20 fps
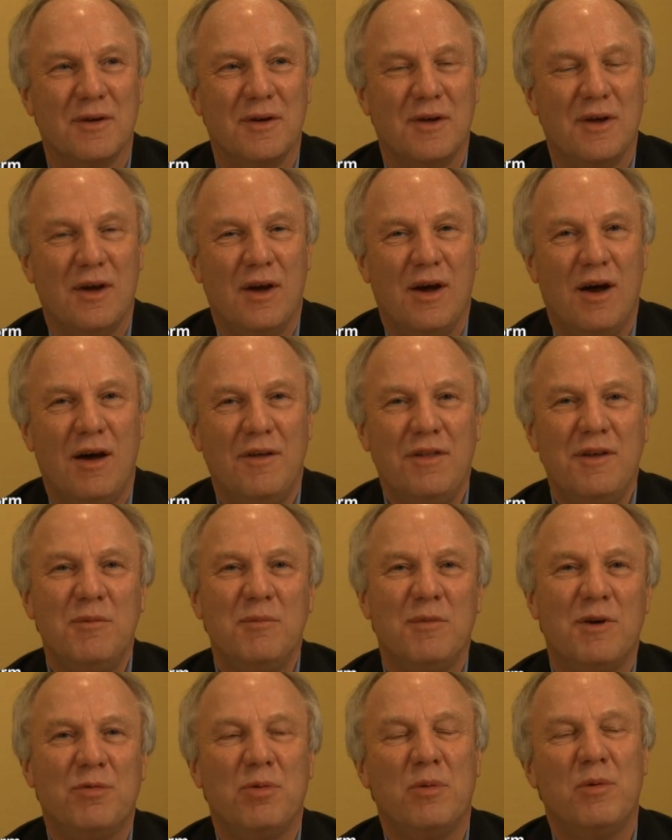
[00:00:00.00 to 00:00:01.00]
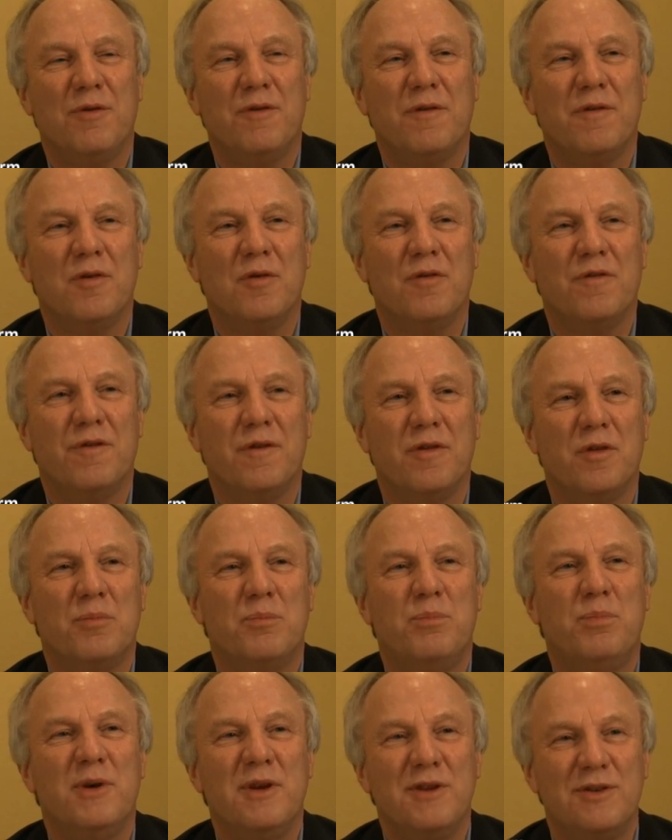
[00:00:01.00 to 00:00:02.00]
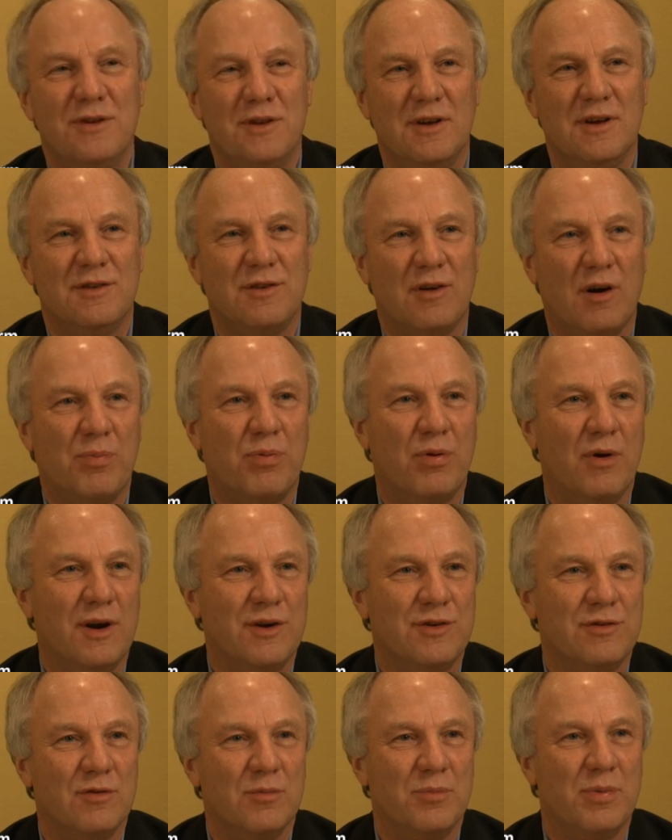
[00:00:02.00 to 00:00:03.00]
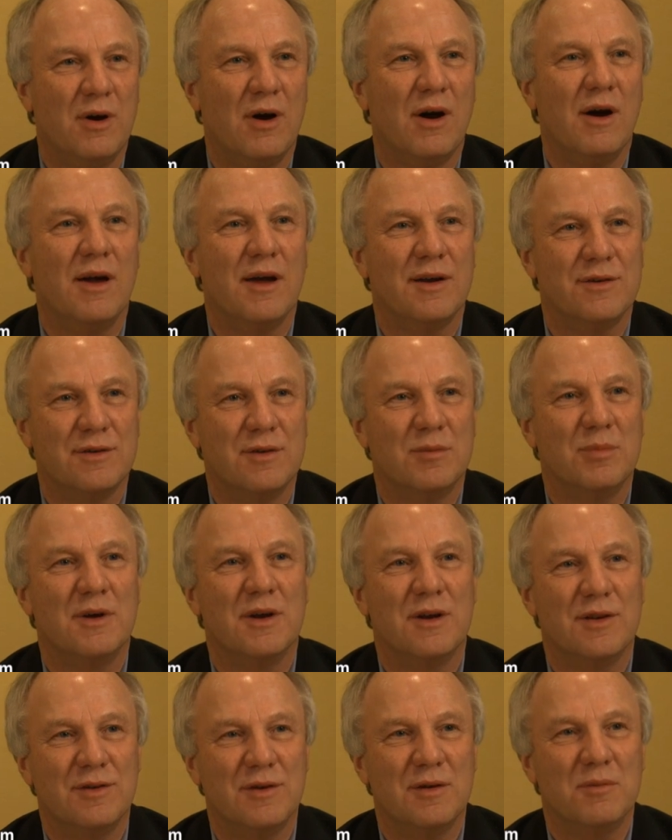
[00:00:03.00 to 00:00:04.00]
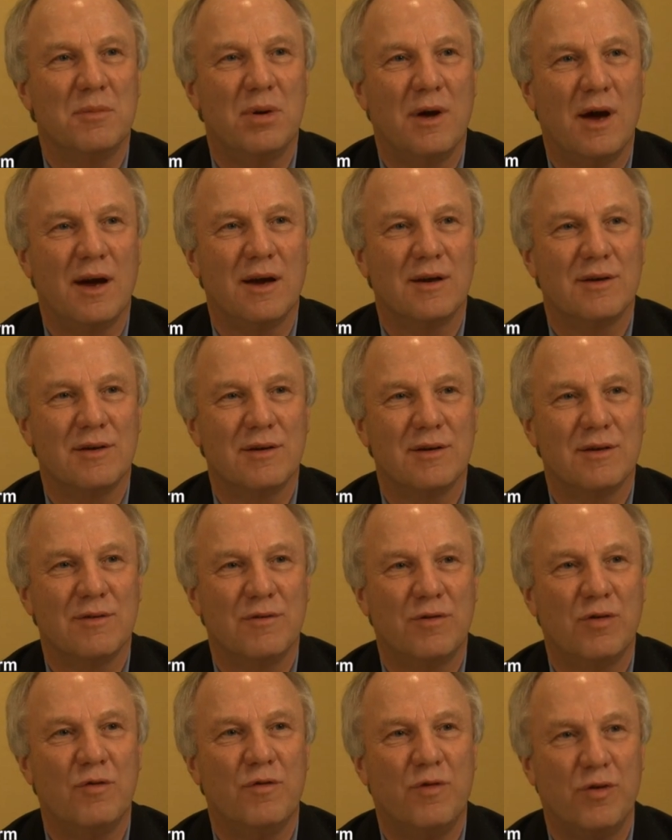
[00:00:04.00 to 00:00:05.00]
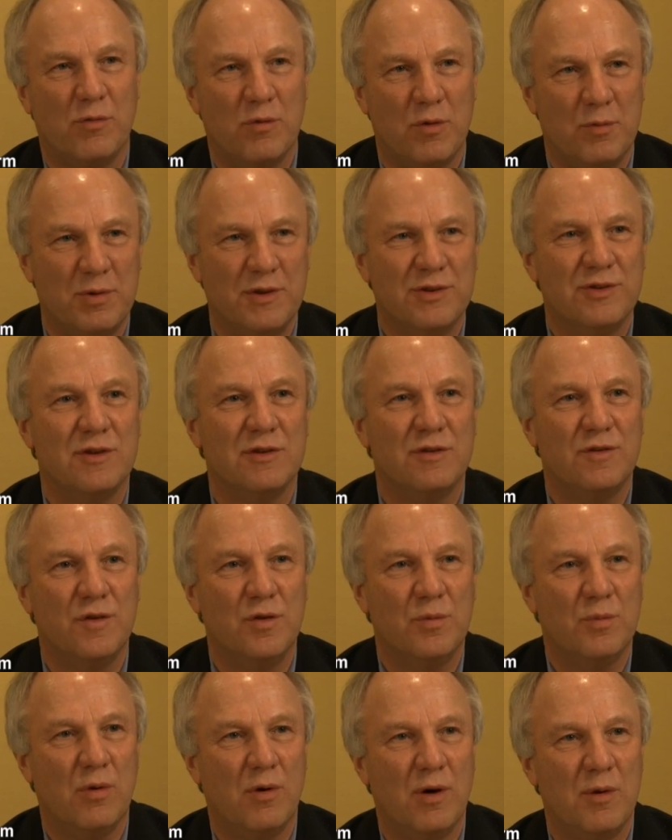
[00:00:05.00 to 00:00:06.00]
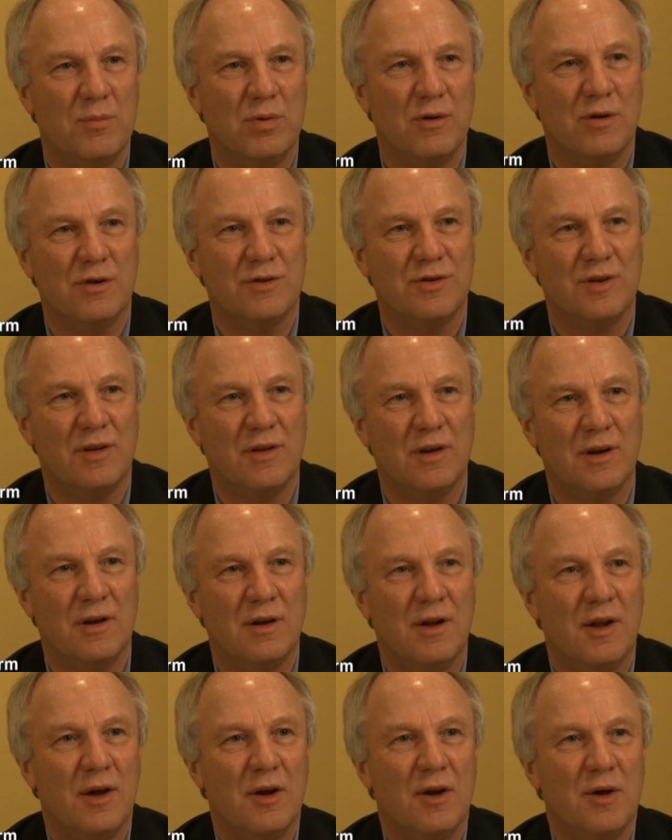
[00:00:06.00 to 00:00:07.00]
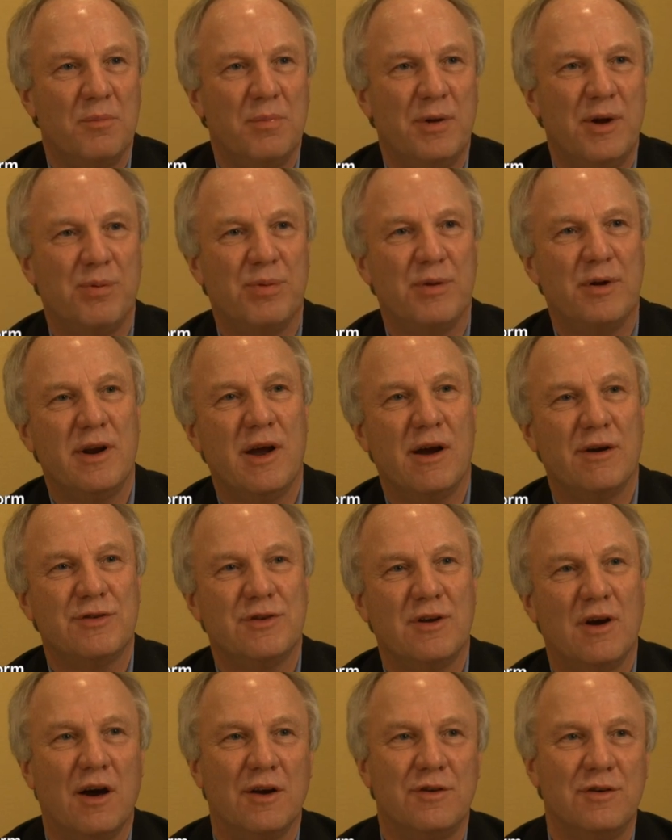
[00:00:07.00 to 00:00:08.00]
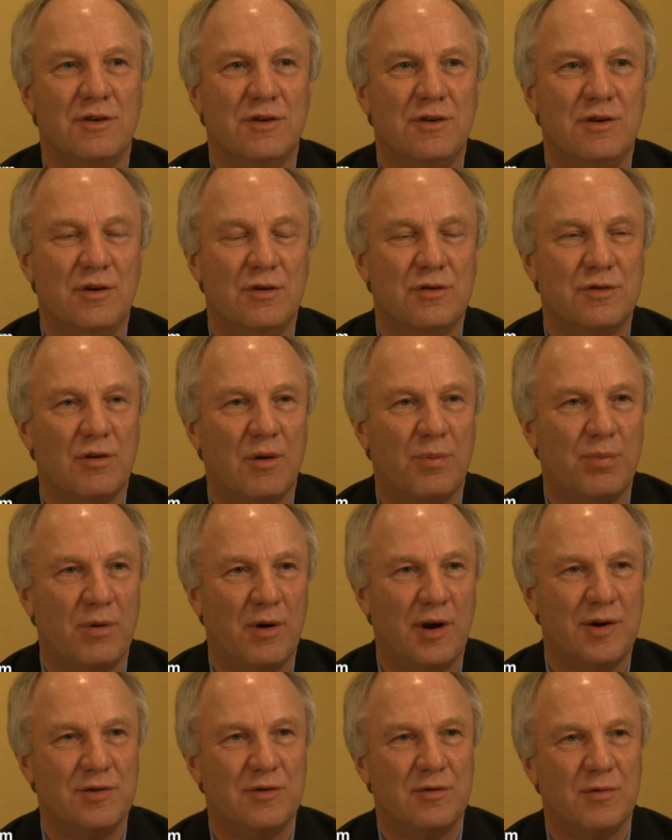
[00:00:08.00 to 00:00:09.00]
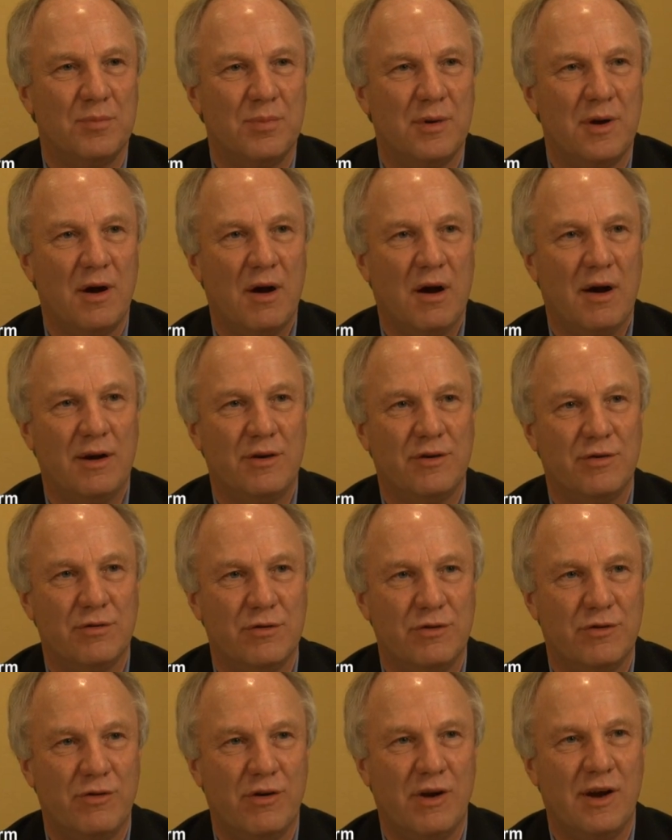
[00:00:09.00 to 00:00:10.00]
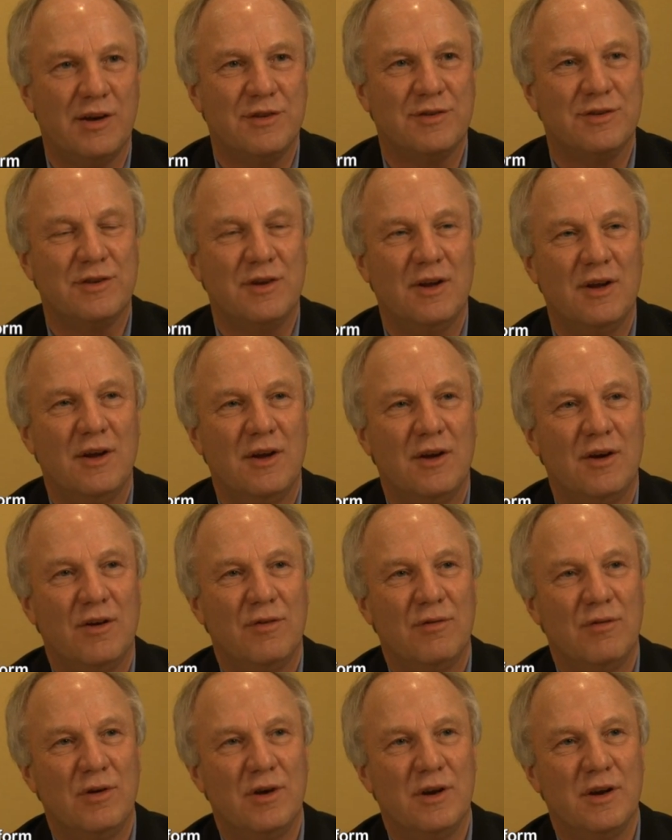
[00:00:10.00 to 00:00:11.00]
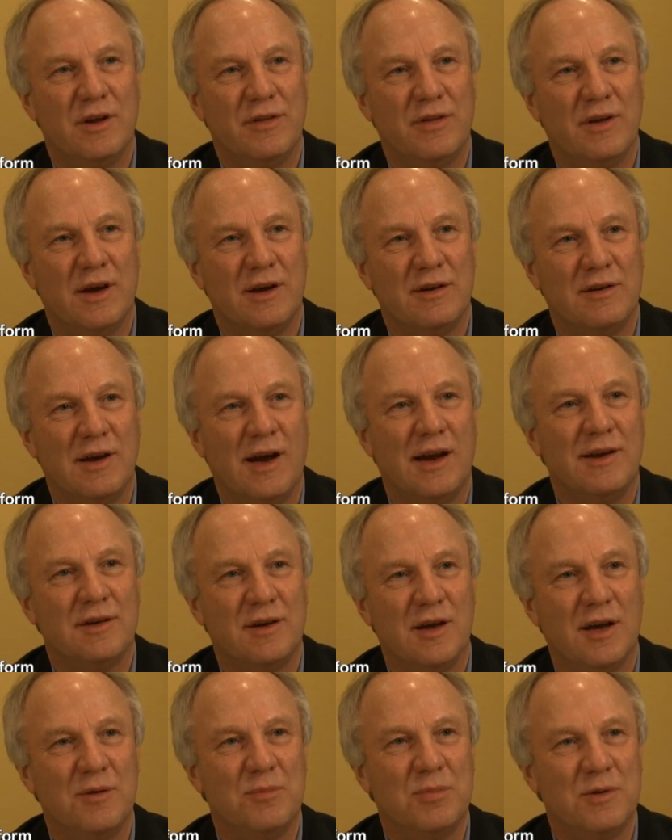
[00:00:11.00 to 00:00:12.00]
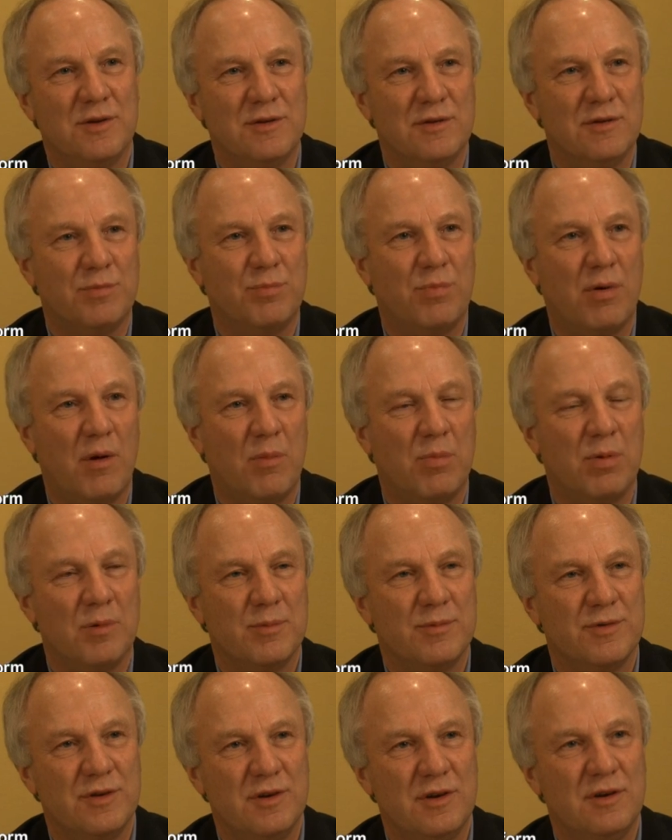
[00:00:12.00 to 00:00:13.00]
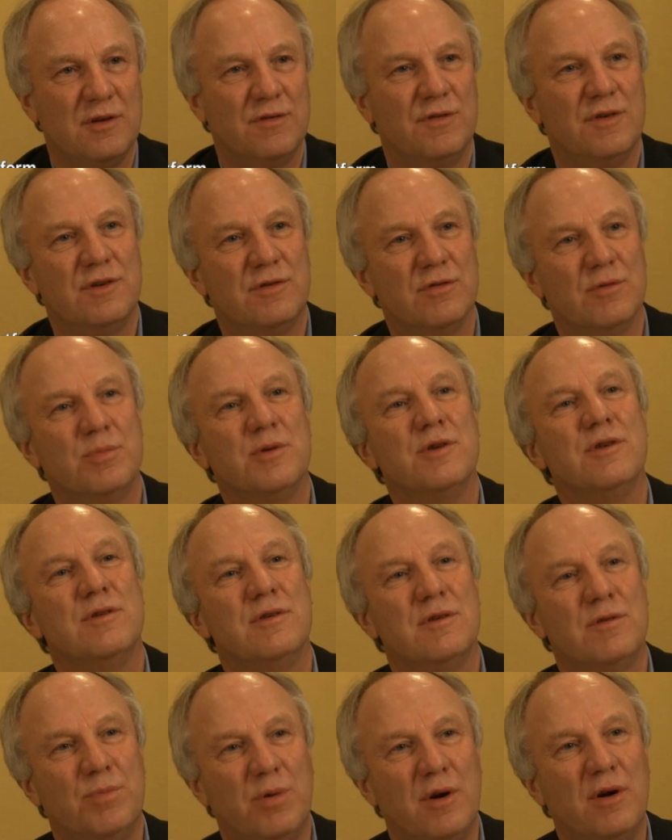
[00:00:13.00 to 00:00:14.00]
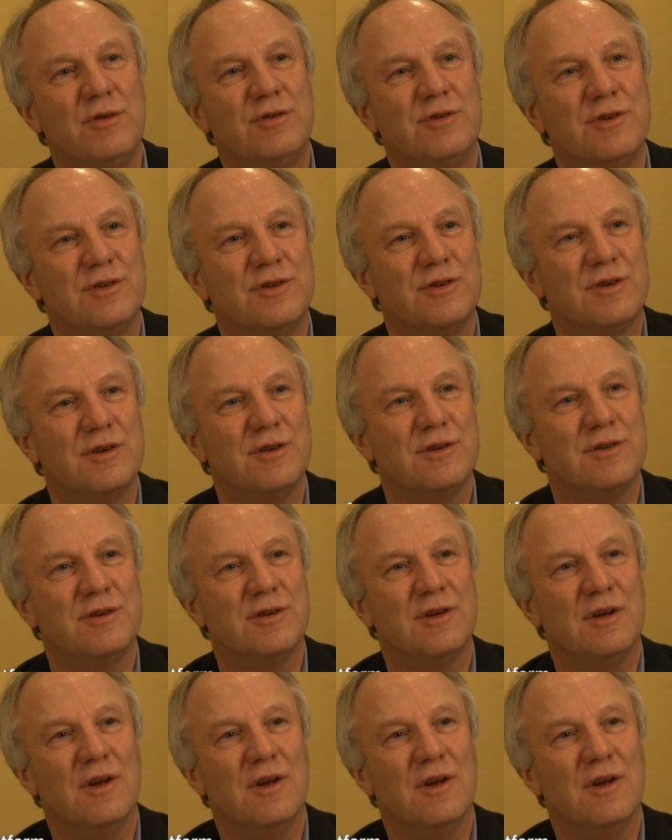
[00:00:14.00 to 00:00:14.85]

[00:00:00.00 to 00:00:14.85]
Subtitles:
I think most probably for the business, operational BI has the biggest impact from a business viewpoint, because I think people are now starting to use operational BI to address really their day-to-day business problems and individual business processes,